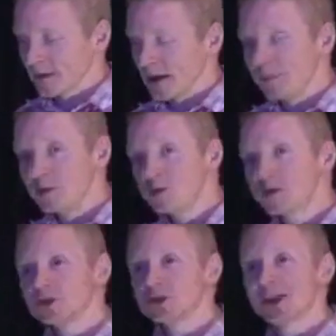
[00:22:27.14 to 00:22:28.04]
I mean, you
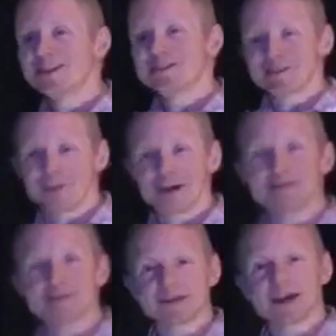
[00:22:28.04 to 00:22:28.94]
can change somebody's
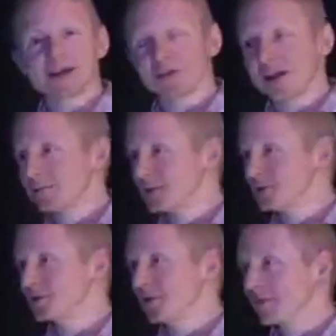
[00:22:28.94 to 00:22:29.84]
entire life by
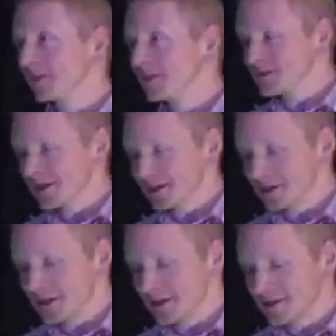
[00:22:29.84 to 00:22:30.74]
just offering a second
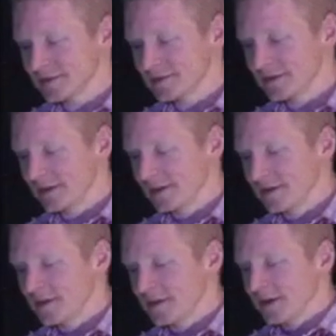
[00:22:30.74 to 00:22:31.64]
chance.
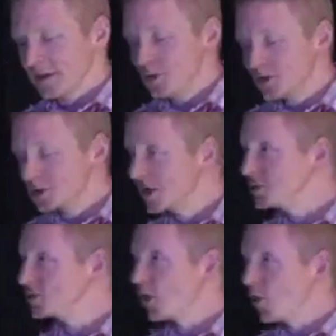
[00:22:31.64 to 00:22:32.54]
And you can change
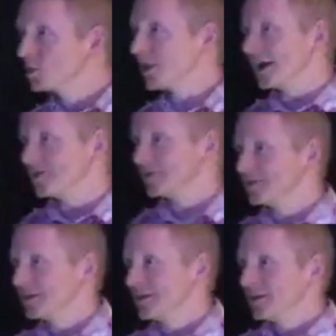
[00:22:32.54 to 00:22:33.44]
your own life
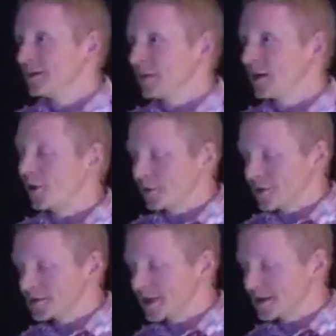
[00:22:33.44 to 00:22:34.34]
by offering
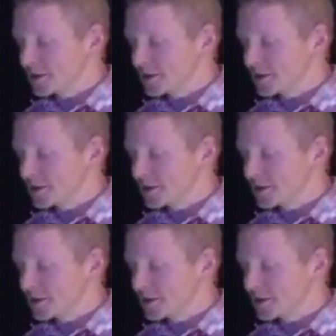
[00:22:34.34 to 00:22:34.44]
second